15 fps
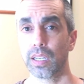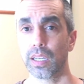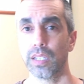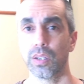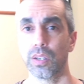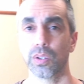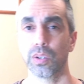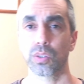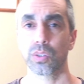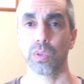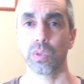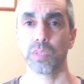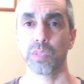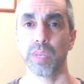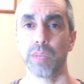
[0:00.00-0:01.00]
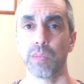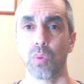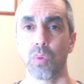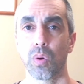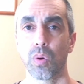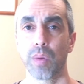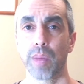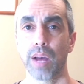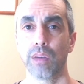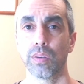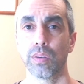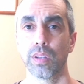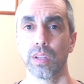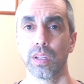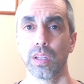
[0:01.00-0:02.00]
It's always been more
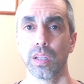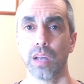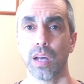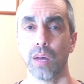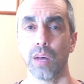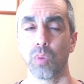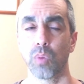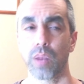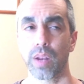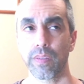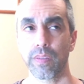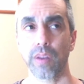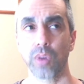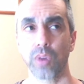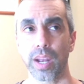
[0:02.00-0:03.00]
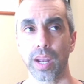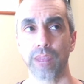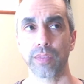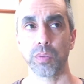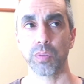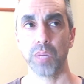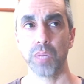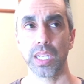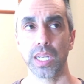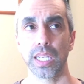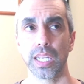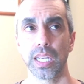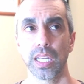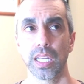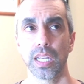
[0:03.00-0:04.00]
about, whenever I've gone after
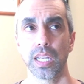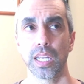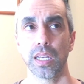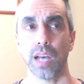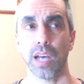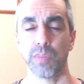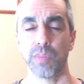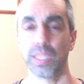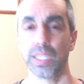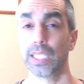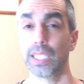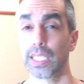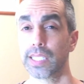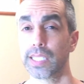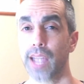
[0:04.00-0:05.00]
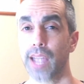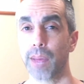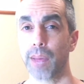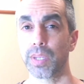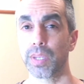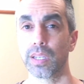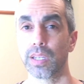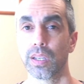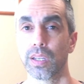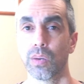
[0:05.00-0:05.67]
money, I've been the least happy.